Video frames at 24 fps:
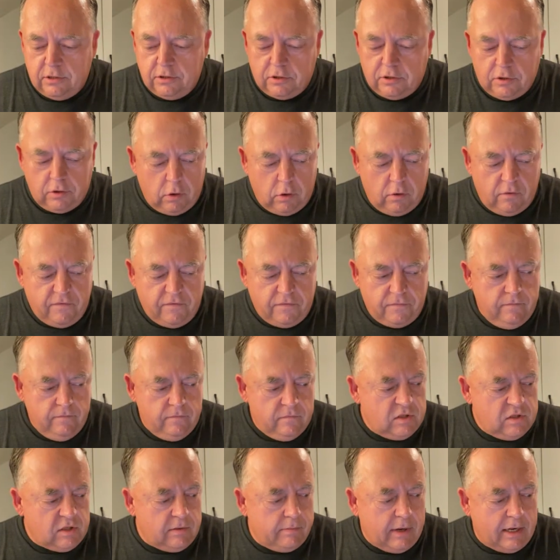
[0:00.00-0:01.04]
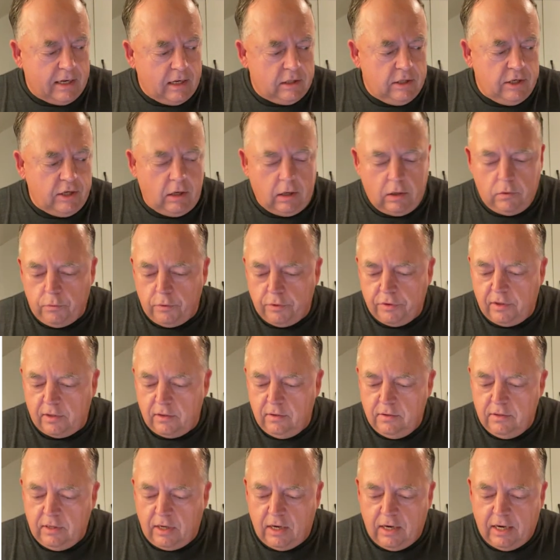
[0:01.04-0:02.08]
So if somebody dealing with
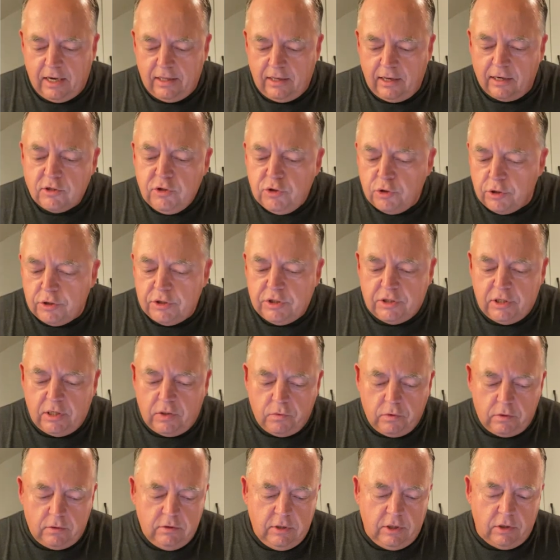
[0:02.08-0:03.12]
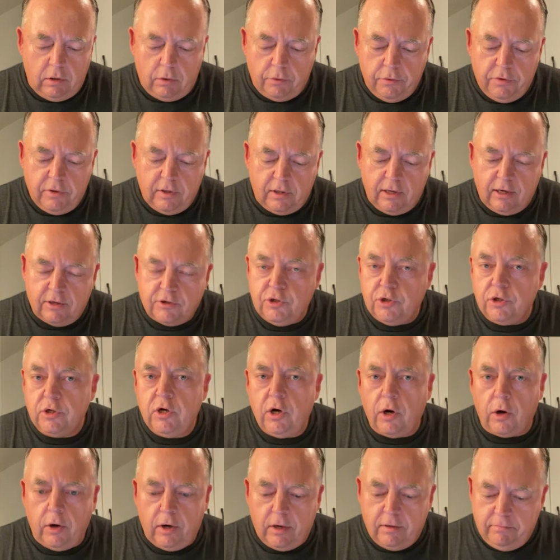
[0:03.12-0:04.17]
electricity would deal with electric
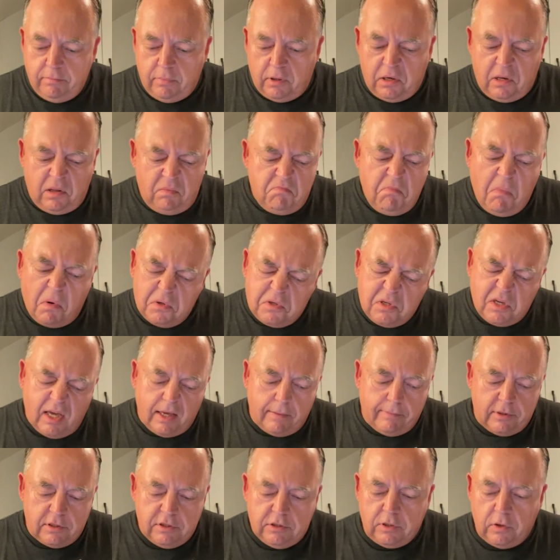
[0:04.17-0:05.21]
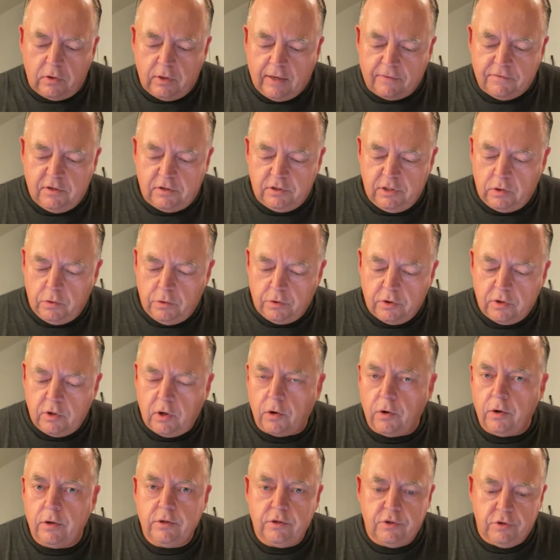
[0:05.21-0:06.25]
current, but most chemists don't have to deal with
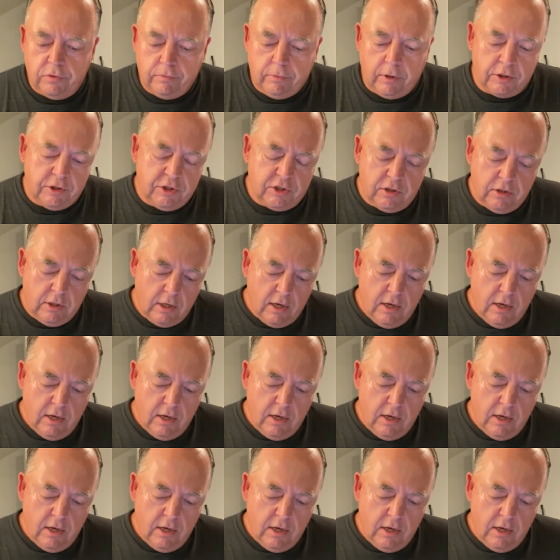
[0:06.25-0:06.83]
current too much,